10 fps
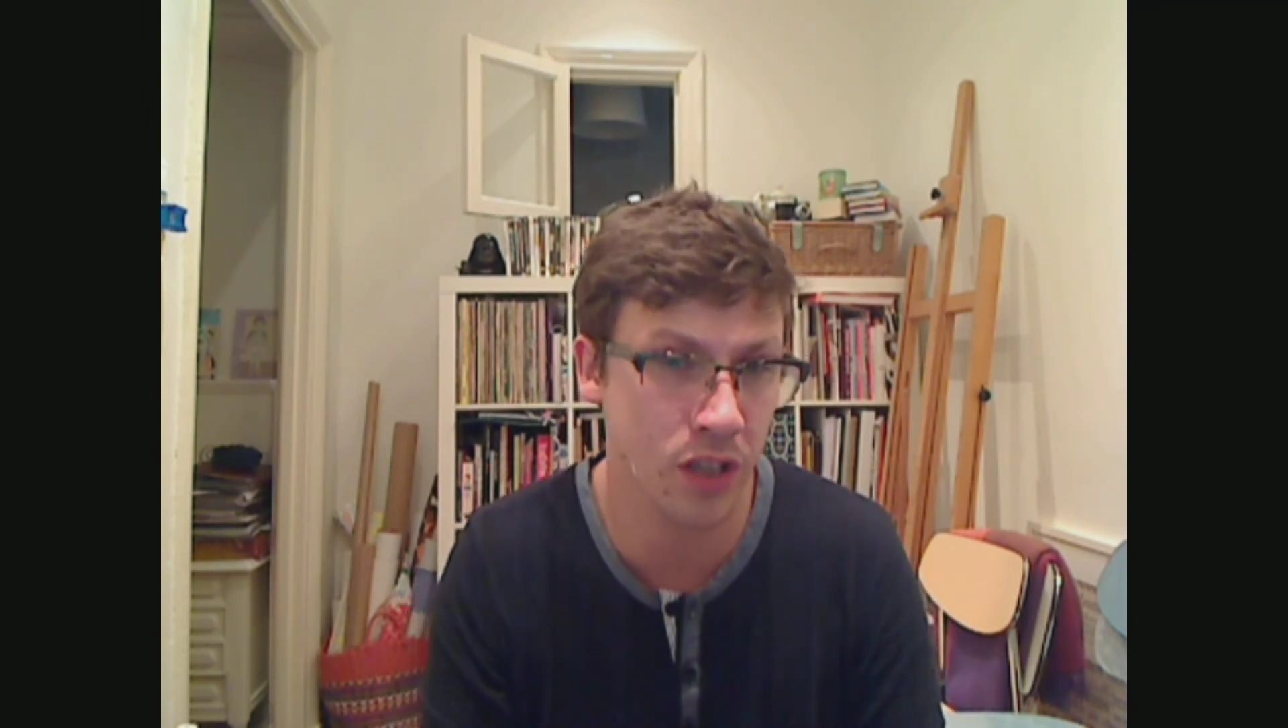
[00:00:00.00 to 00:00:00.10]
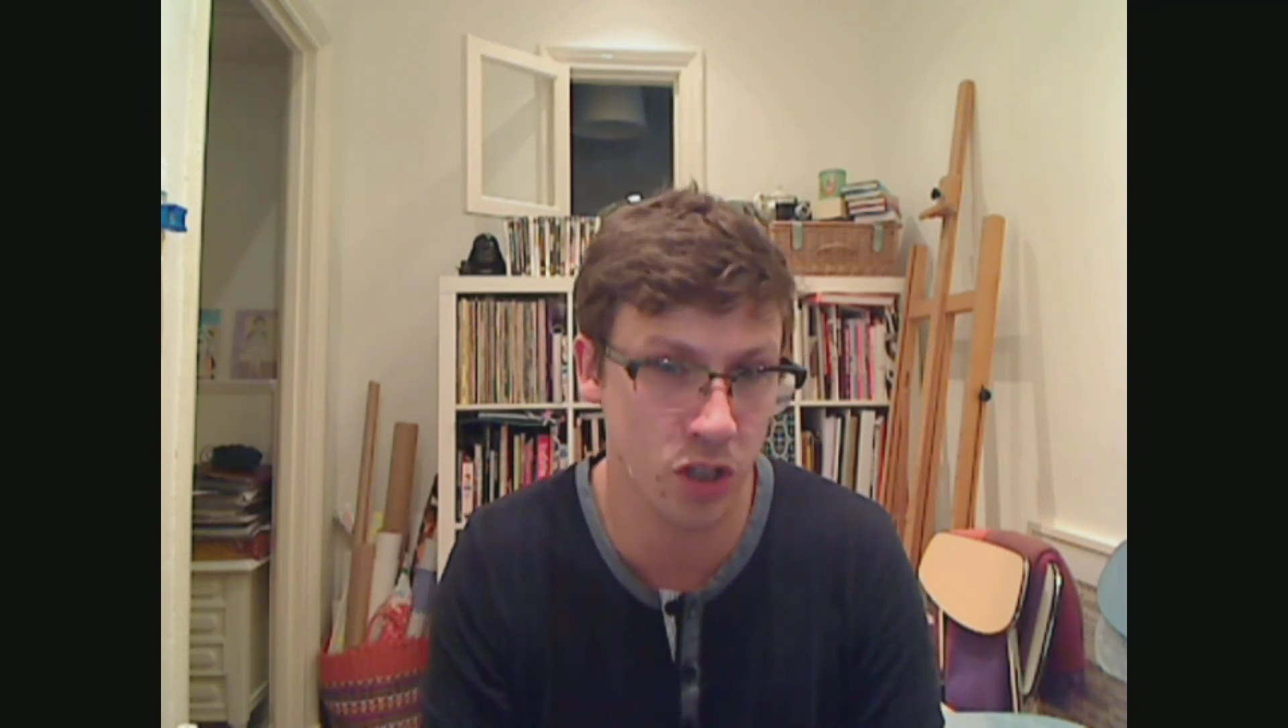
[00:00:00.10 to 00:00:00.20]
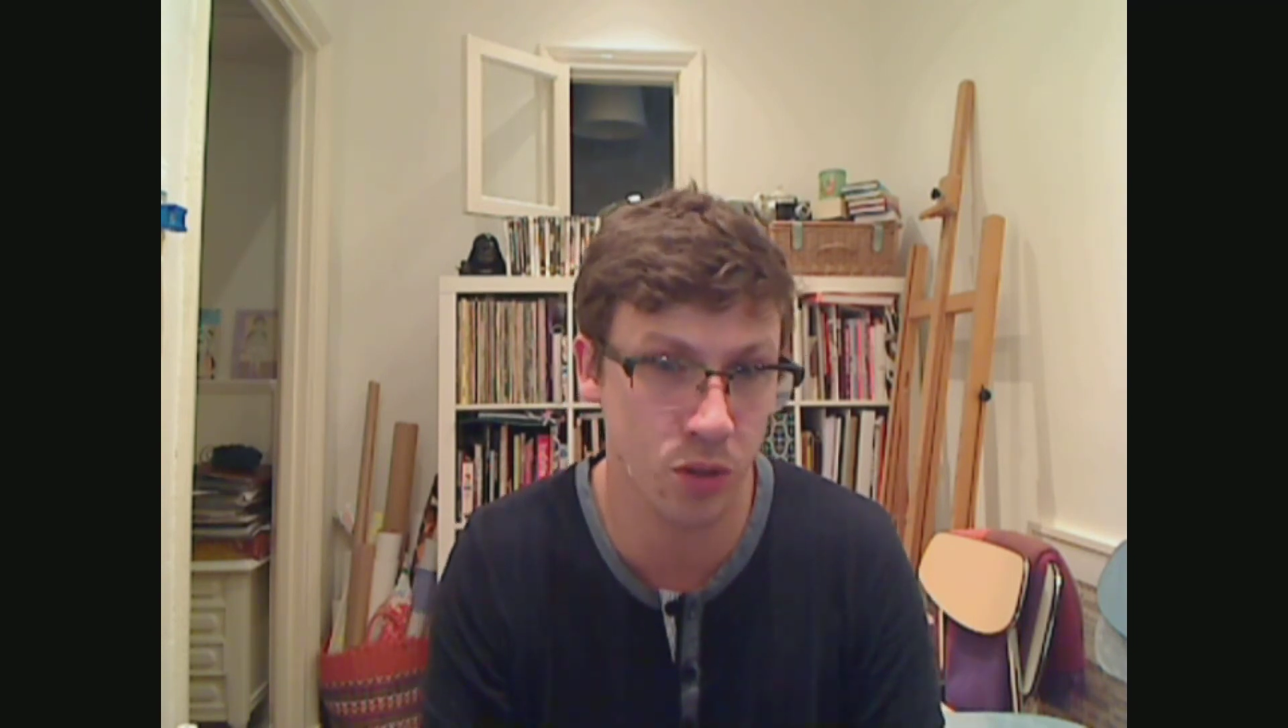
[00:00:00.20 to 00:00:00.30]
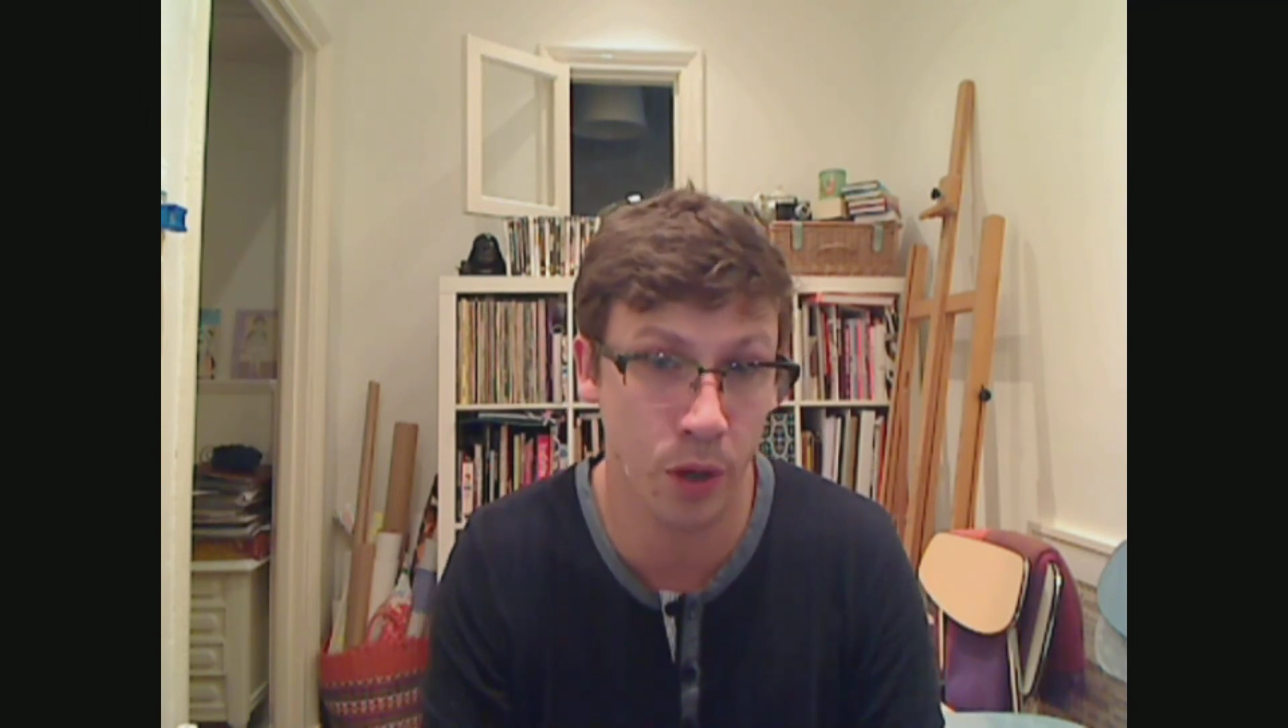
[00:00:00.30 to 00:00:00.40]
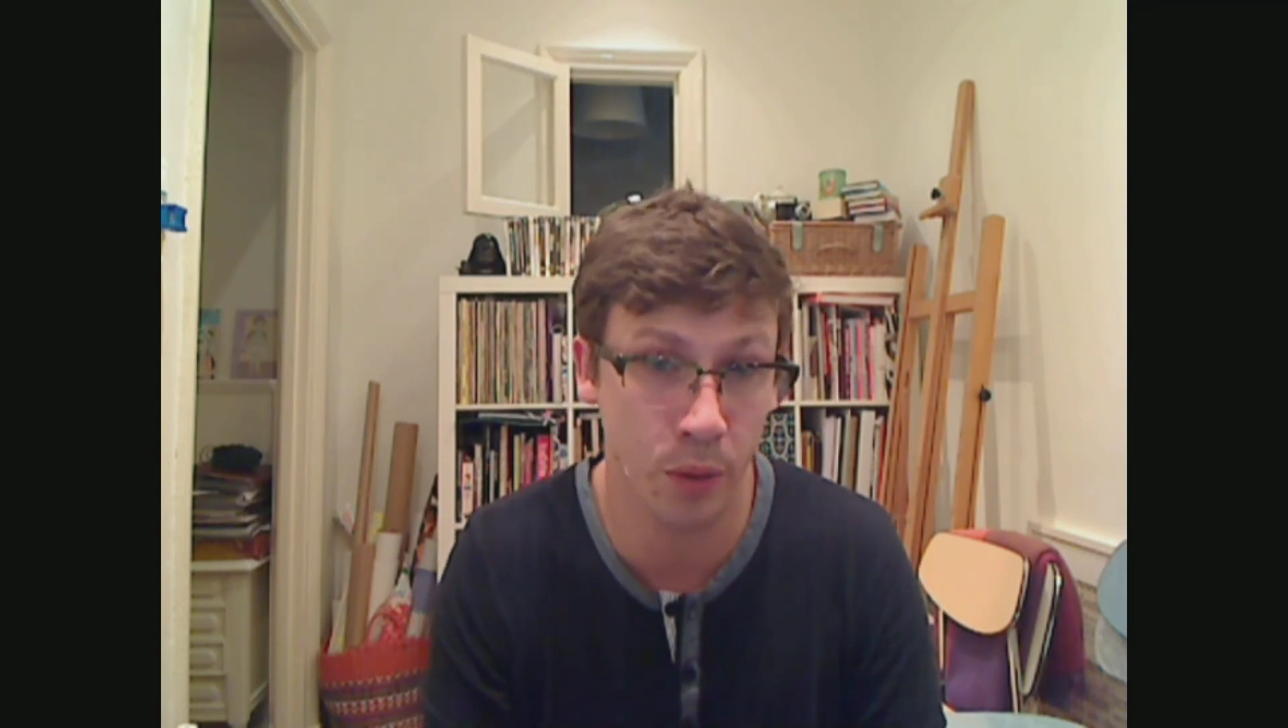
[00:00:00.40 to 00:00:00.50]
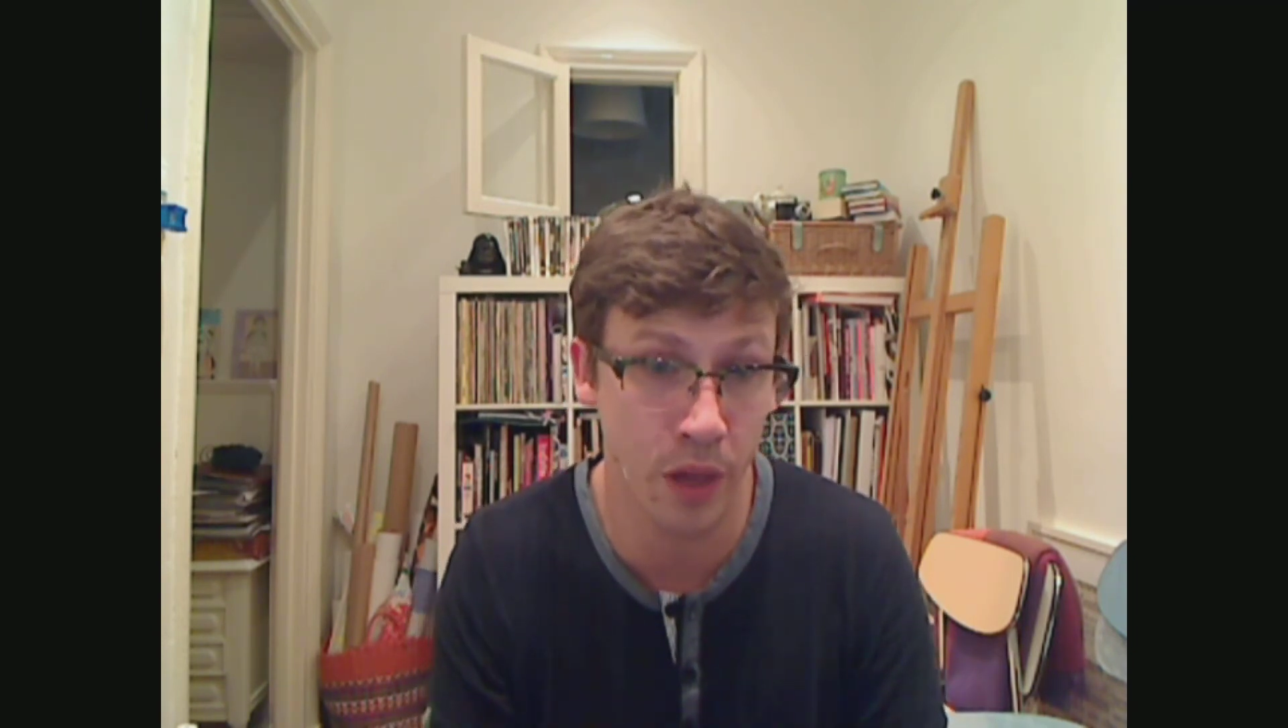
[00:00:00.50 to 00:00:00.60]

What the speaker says: that should be up